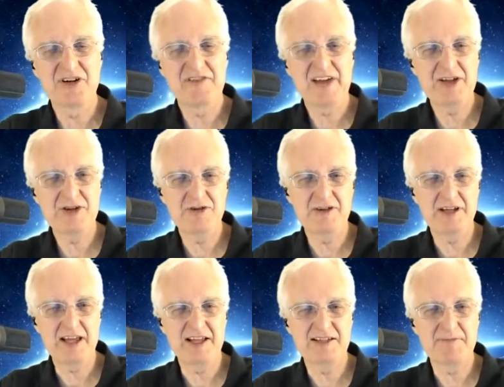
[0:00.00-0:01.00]
had you
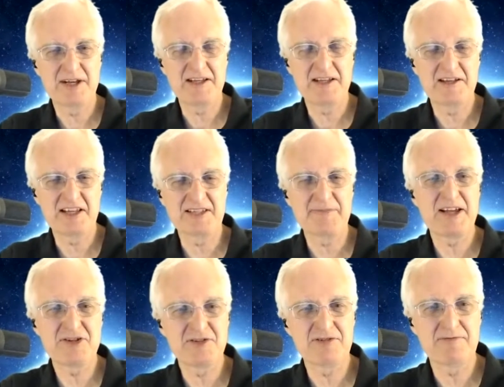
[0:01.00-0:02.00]
as my
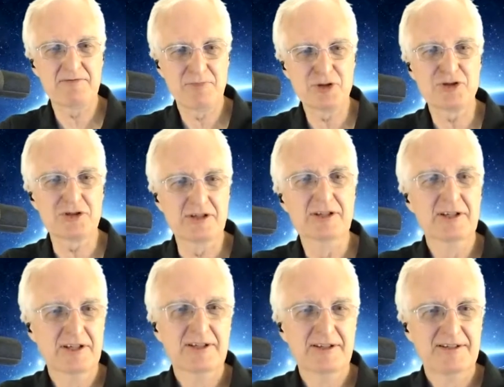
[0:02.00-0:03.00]
expansion pusher.
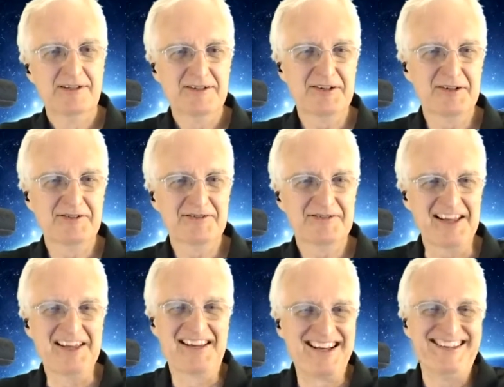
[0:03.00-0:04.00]

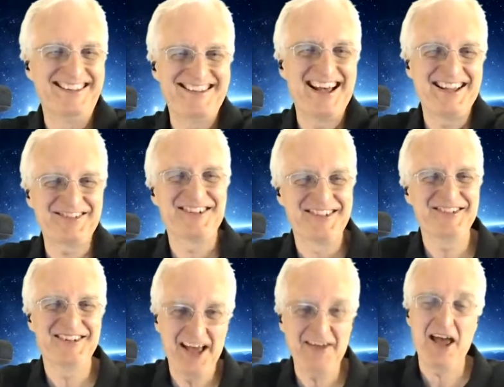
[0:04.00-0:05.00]
Because that's what you're
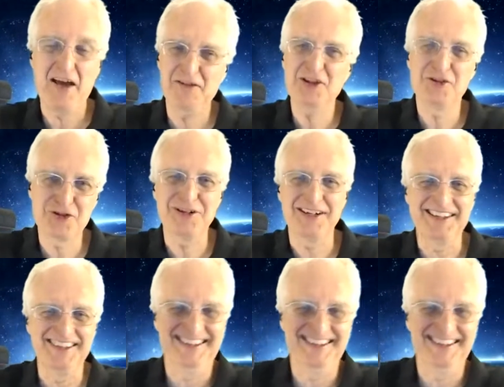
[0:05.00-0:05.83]
doing. Have a little joy.